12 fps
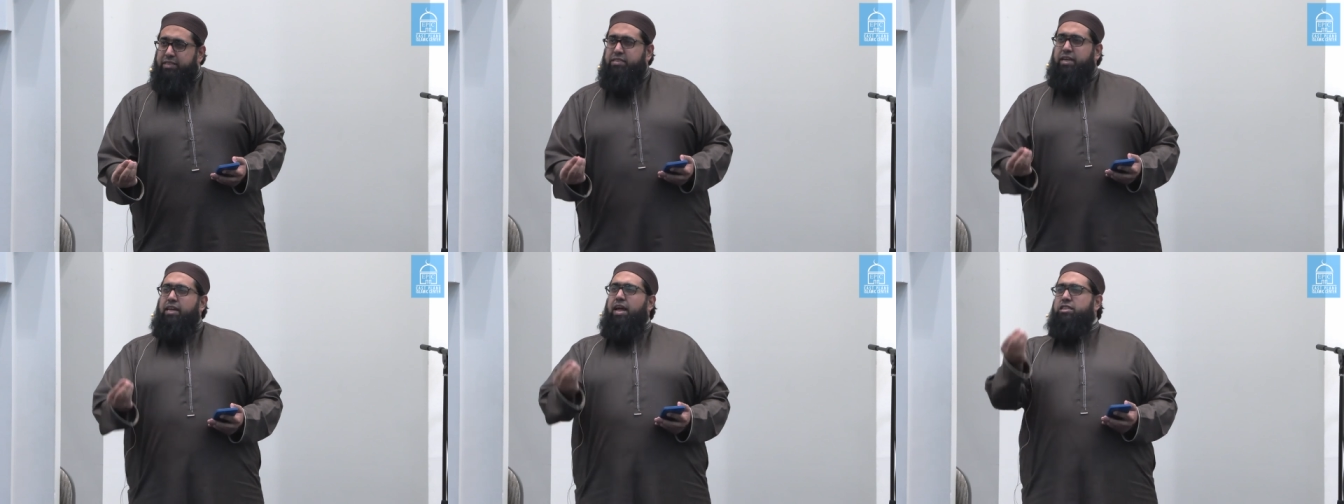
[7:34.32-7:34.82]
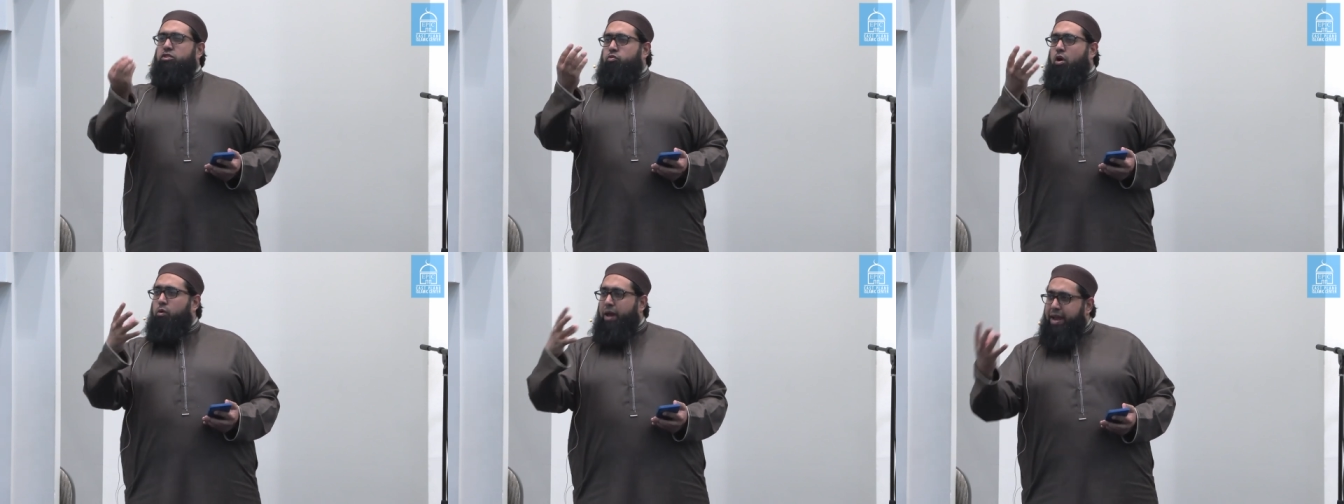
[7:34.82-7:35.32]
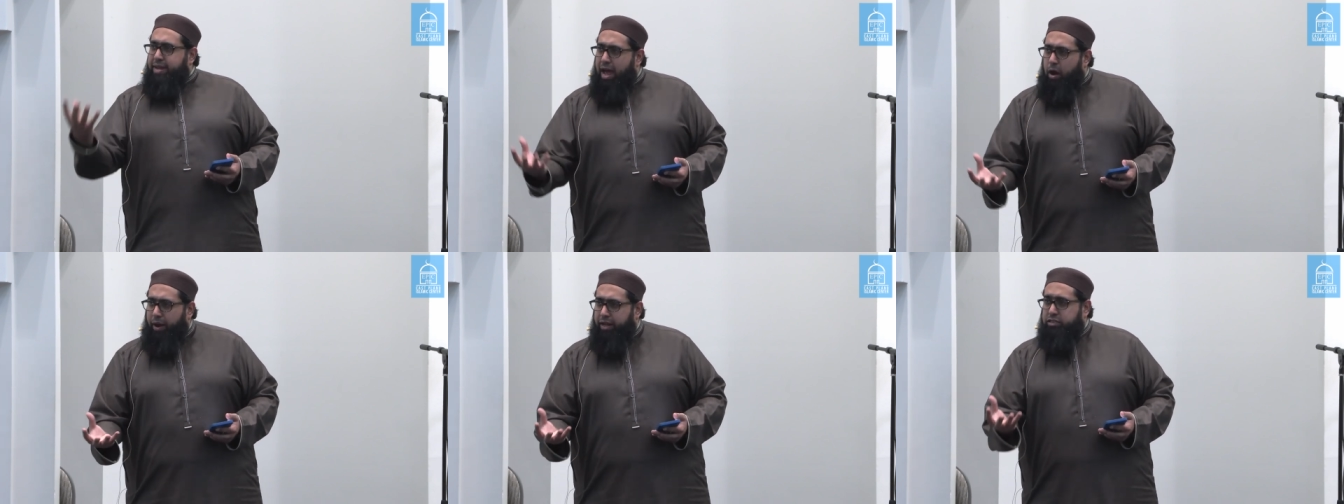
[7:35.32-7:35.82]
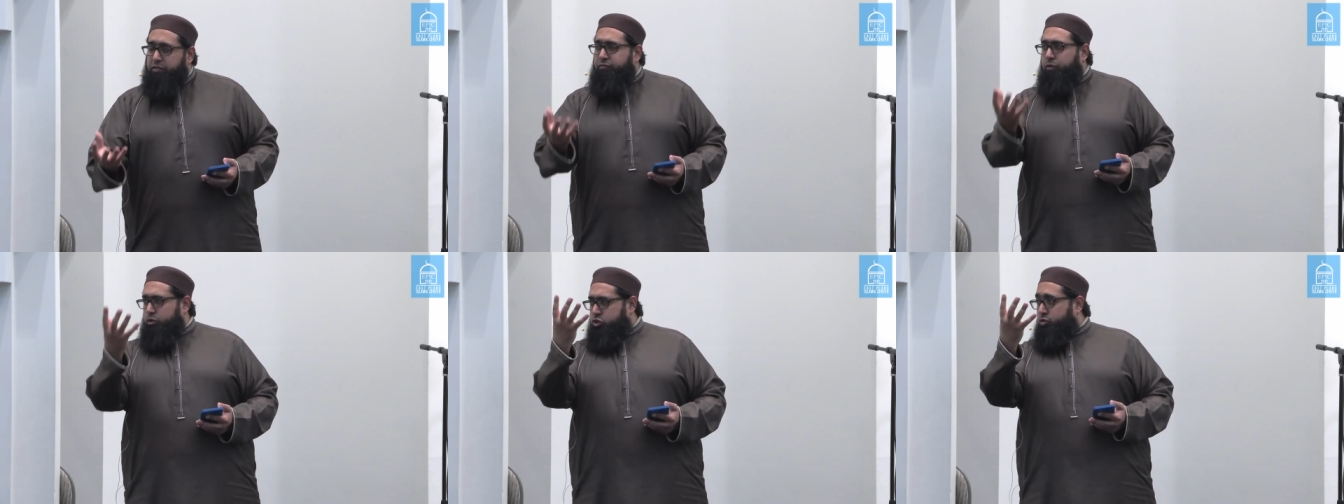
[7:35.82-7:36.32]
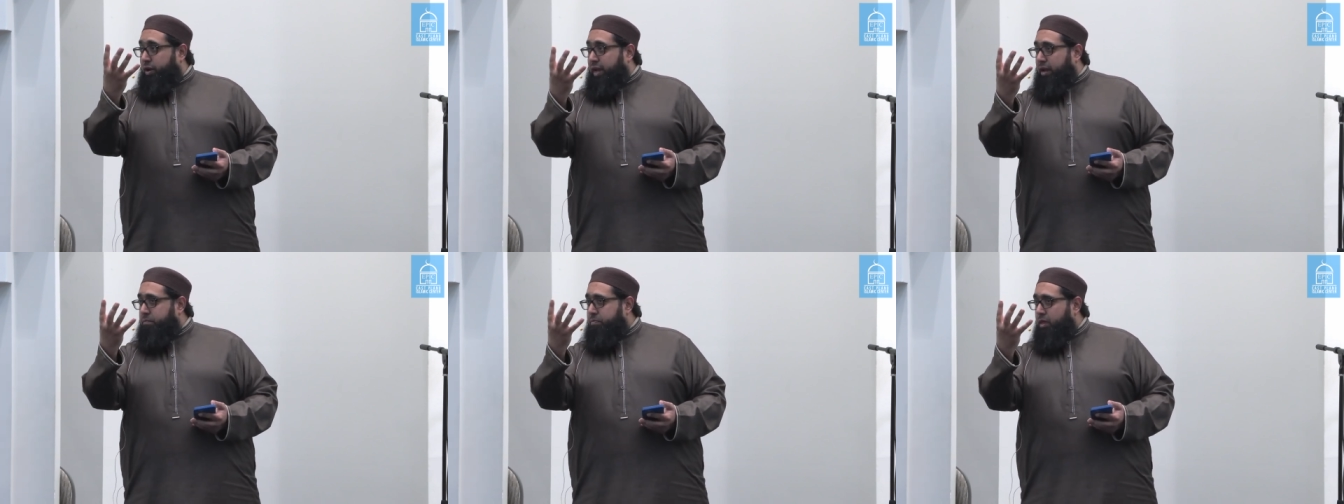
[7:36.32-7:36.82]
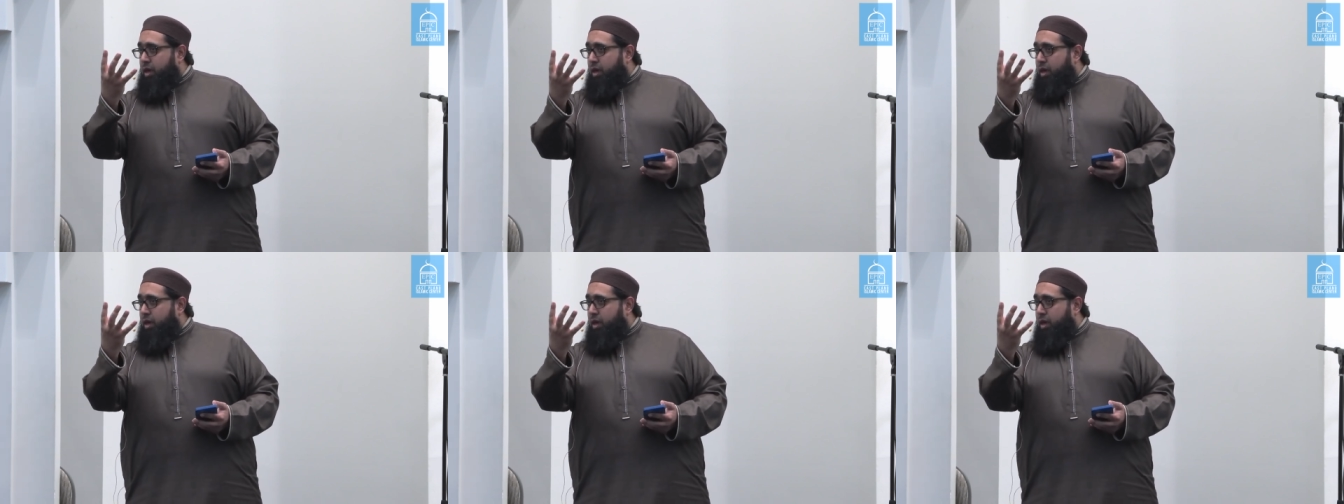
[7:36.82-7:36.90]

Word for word: that seed has grown and now it's a full tree.